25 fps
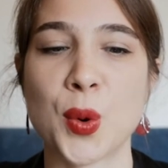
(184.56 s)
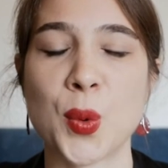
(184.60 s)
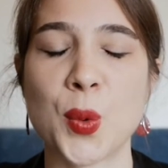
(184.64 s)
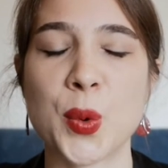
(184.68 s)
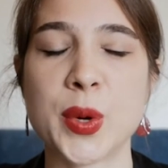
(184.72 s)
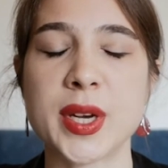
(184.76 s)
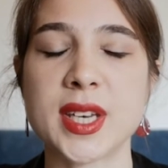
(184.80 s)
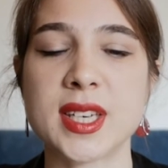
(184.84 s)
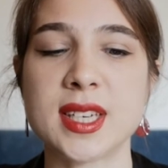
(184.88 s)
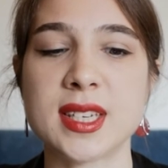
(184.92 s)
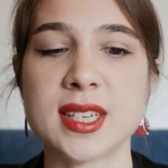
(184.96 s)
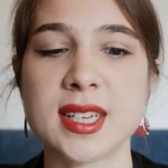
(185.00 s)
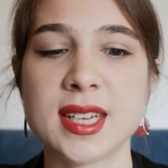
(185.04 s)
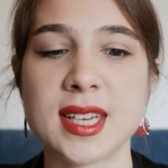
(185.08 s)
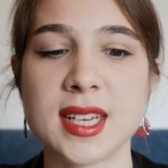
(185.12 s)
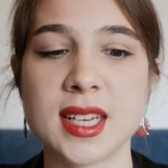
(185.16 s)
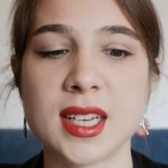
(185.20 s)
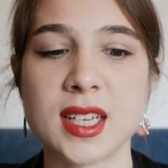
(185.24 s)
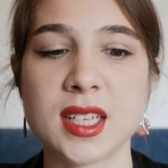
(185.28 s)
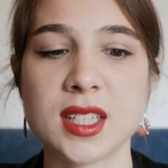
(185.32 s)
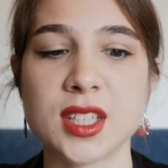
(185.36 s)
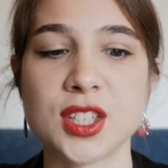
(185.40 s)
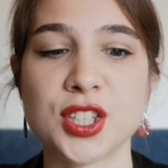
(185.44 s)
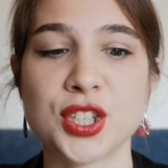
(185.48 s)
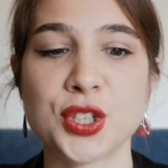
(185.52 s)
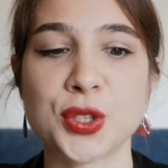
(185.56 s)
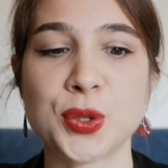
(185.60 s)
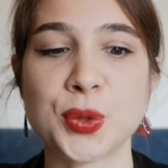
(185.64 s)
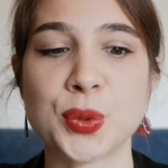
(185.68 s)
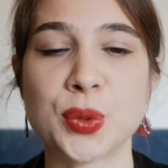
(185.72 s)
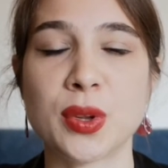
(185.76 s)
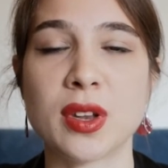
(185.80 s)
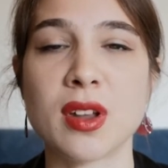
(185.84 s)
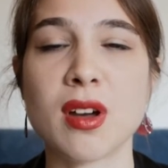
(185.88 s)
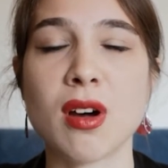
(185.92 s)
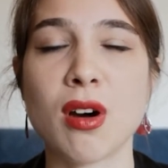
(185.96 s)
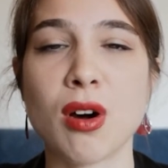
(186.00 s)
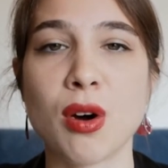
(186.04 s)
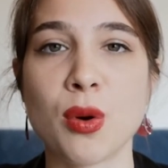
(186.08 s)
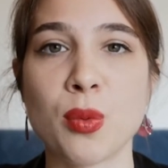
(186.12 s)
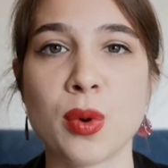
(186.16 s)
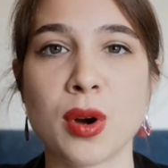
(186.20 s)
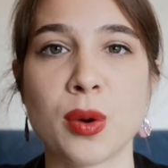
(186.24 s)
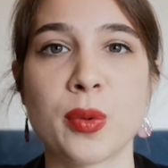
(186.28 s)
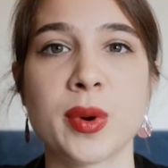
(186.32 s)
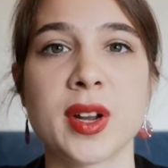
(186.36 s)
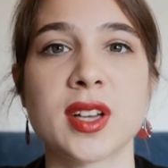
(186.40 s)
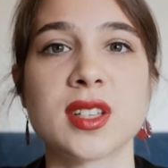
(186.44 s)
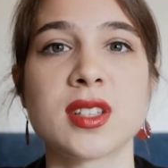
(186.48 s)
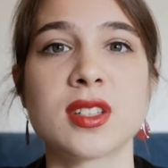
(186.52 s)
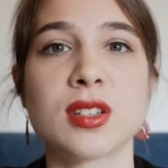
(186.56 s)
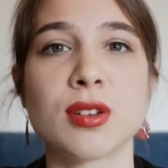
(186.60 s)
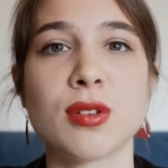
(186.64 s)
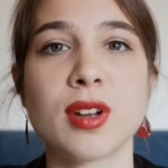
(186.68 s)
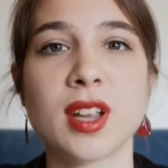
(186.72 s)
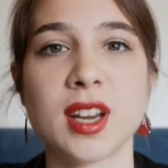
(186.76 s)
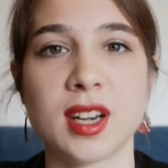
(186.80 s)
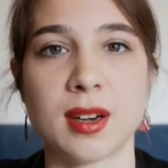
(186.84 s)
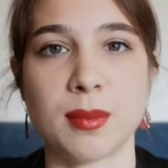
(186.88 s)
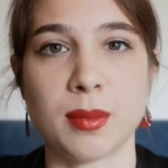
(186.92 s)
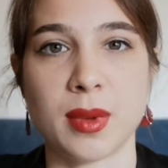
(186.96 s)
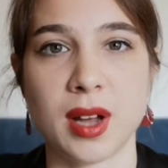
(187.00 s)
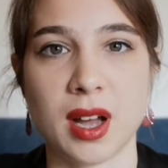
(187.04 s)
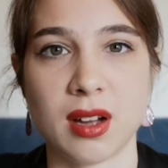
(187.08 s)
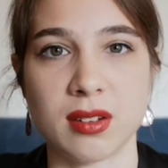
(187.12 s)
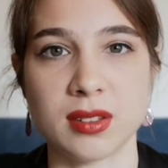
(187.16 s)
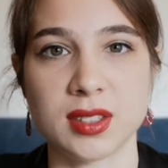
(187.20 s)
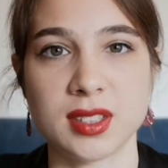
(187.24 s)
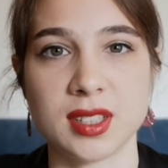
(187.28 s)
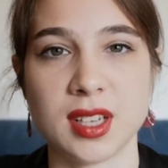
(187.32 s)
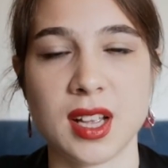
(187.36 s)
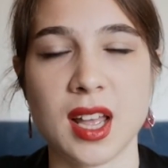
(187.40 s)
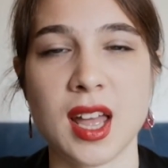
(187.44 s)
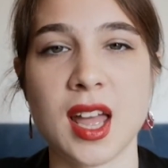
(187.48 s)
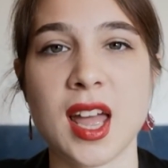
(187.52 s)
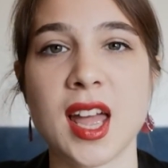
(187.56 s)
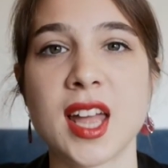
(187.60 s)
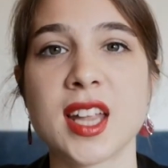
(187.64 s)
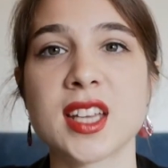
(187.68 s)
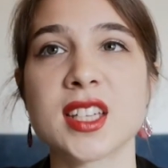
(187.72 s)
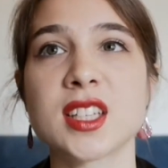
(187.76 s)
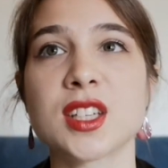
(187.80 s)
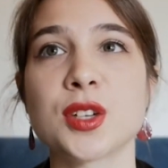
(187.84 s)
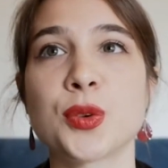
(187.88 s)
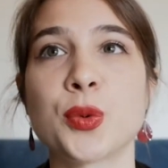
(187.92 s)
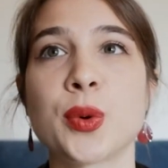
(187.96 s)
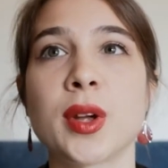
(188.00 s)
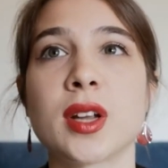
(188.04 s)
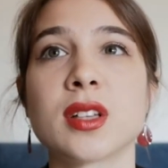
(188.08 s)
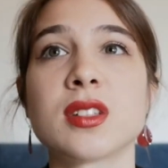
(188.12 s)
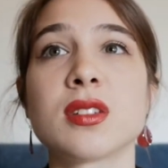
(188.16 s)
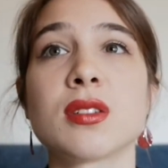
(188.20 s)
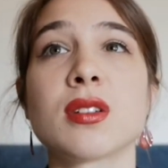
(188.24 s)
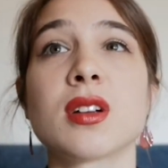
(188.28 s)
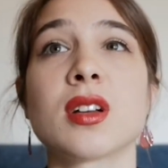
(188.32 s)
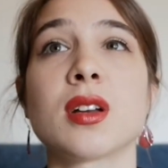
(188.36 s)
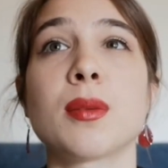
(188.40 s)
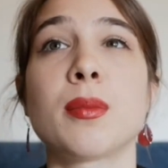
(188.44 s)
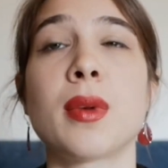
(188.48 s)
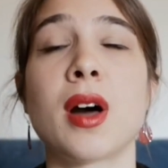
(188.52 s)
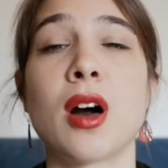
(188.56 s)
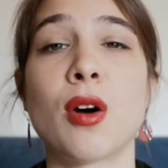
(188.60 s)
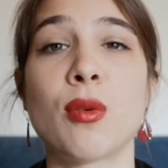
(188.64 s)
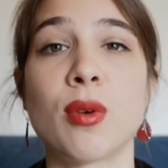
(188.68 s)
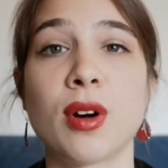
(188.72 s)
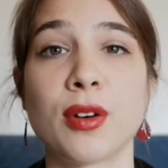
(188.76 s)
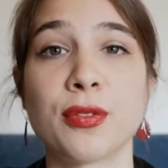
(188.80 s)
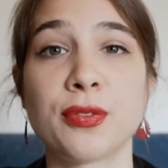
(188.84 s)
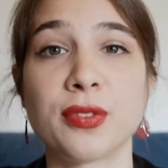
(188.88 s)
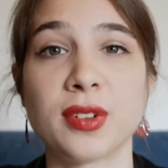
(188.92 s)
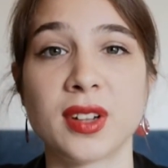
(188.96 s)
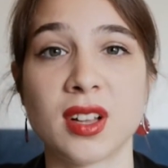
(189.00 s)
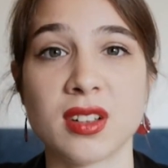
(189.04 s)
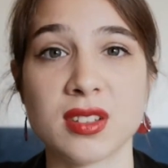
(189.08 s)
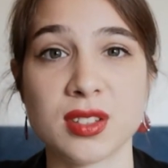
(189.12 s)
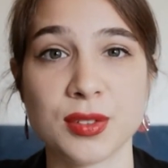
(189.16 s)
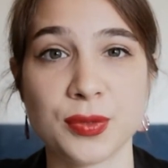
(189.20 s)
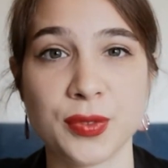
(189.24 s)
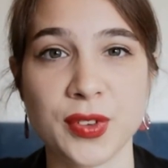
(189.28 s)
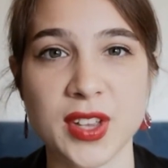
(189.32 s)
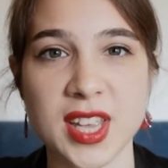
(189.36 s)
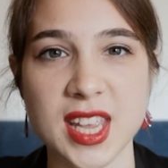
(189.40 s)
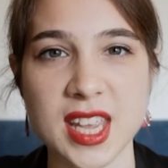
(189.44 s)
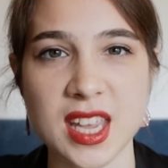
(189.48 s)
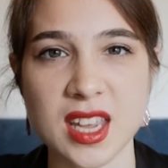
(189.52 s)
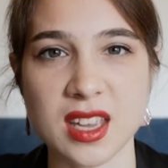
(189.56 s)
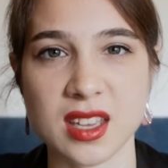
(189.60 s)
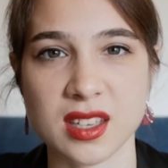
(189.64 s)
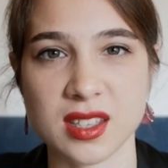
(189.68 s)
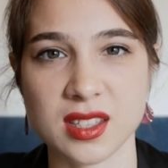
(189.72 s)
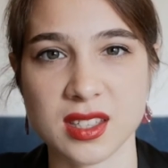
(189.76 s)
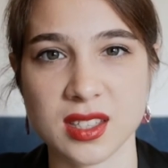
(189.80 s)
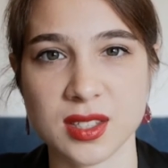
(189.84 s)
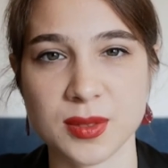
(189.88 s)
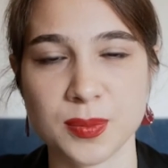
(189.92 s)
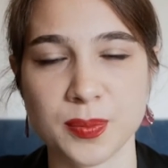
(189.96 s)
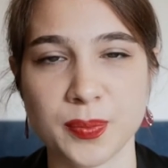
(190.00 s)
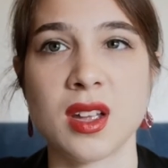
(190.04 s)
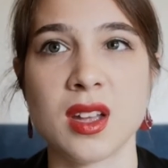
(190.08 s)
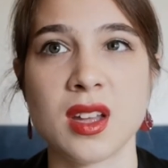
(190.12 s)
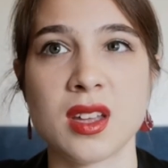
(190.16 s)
We need to know what we are talking about, and we are talking about what philosophy is.